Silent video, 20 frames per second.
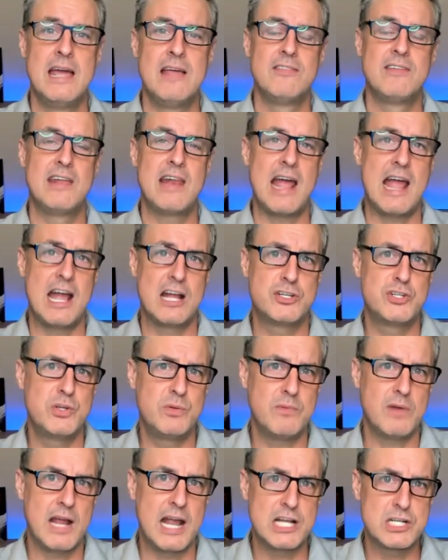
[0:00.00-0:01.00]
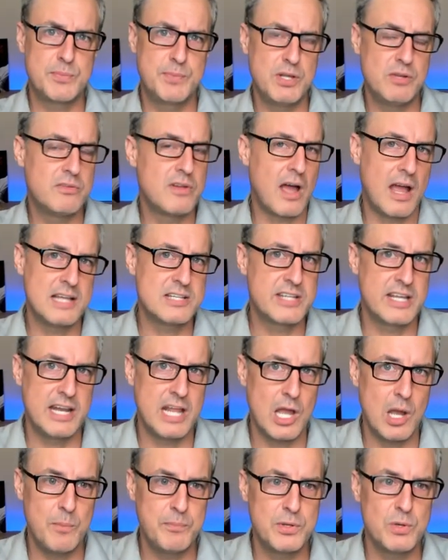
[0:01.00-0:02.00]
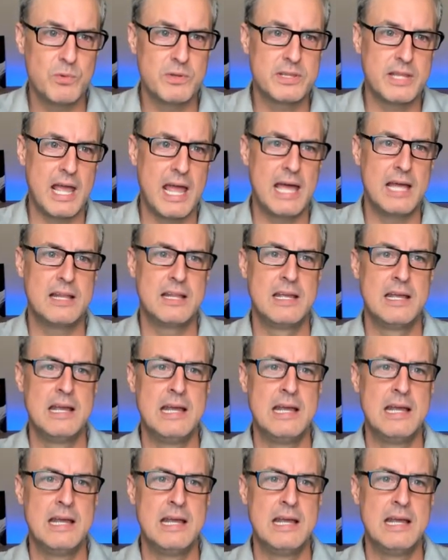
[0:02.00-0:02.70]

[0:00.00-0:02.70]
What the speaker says: then attribute dice can help you with that.